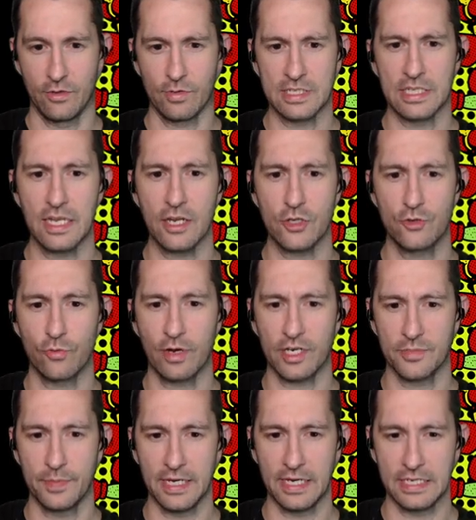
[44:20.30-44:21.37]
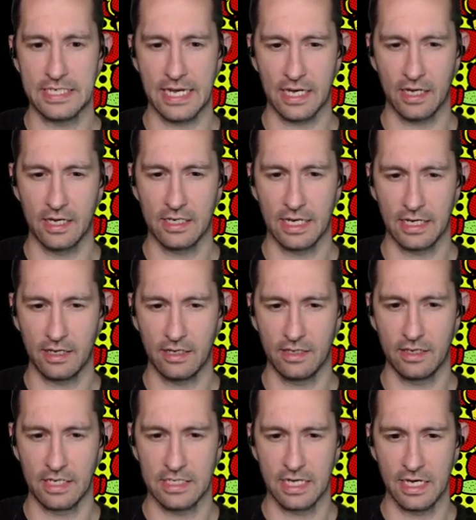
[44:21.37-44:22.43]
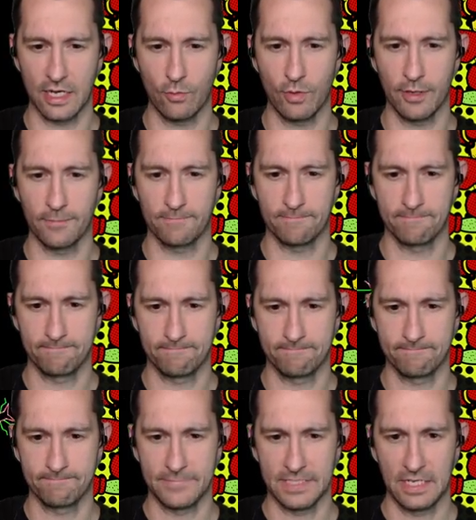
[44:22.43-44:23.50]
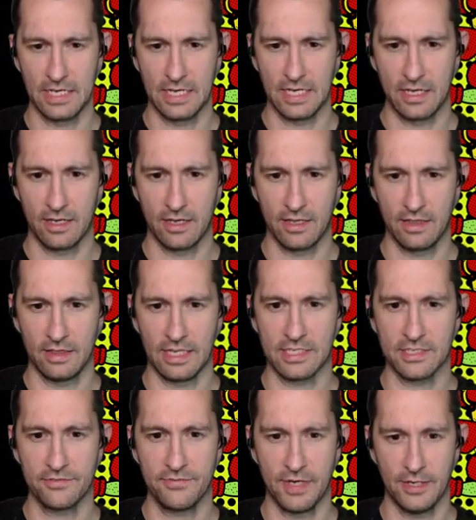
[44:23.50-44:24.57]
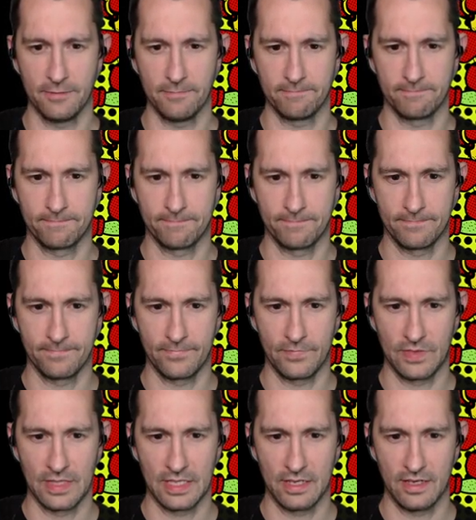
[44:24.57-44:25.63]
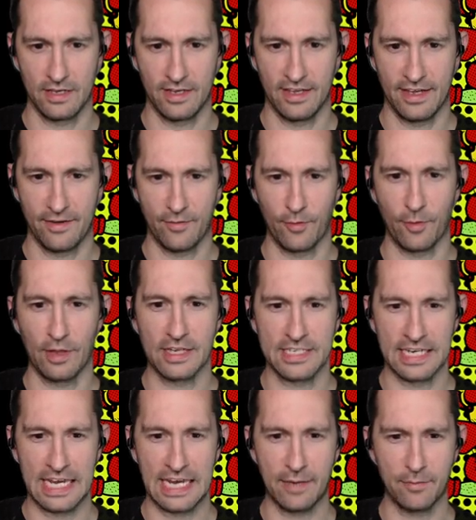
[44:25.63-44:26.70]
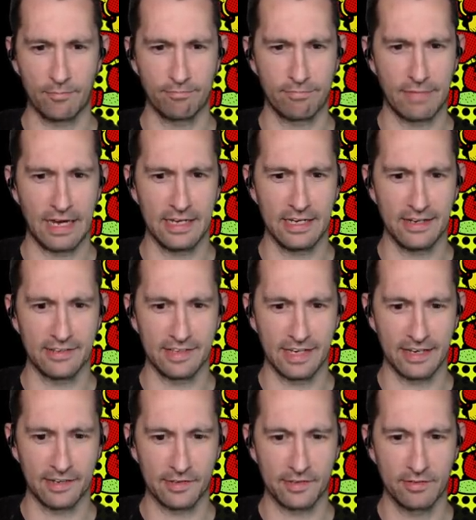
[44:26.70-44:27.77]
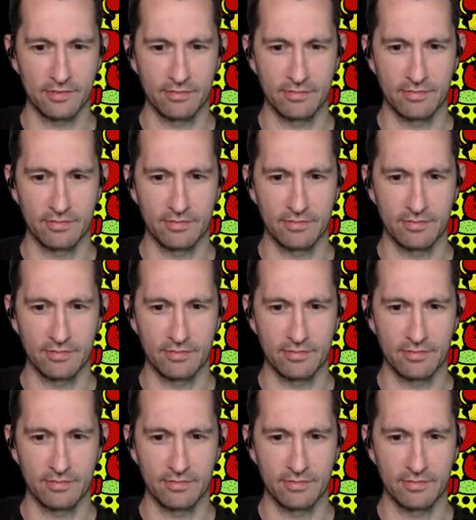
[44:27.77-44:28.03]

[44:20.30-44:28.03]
There's a lot of drugs being taken in 1981. Lots of fun. Or lots of game ideas, I guess.